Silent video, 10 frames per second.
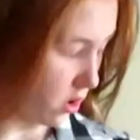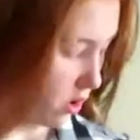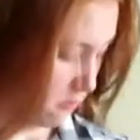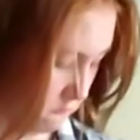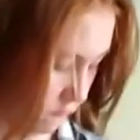
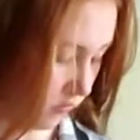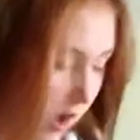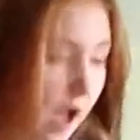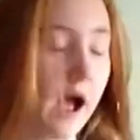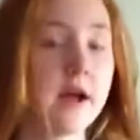All
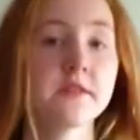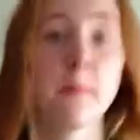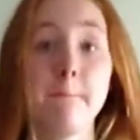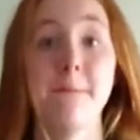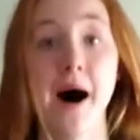right,
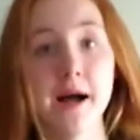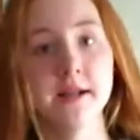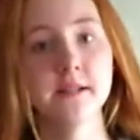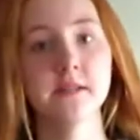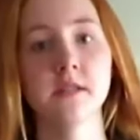
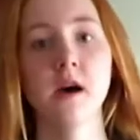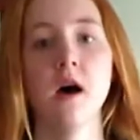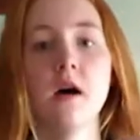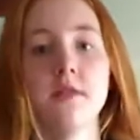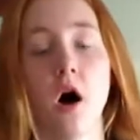buttons.
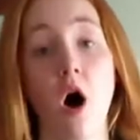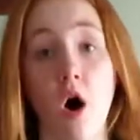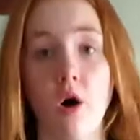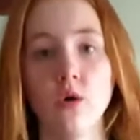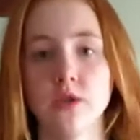The
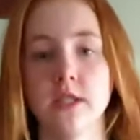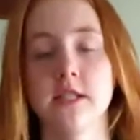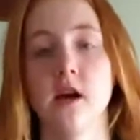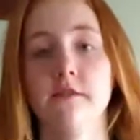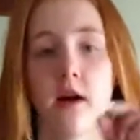holes
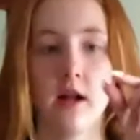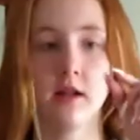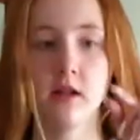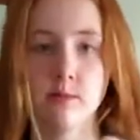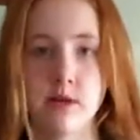itself
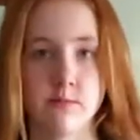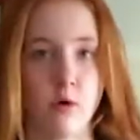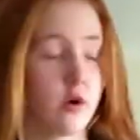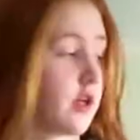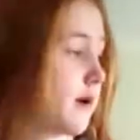are a little bit
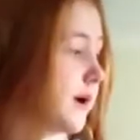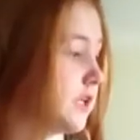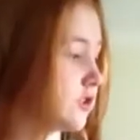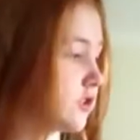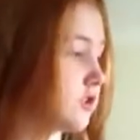smaller than
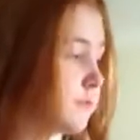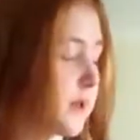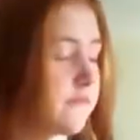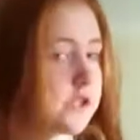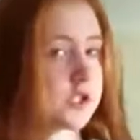mine, so it's a
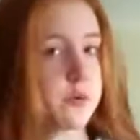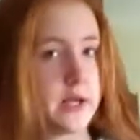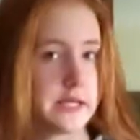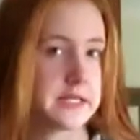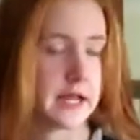bit of a
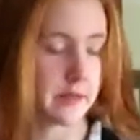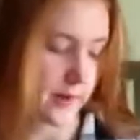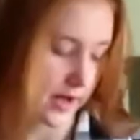squeeze to get the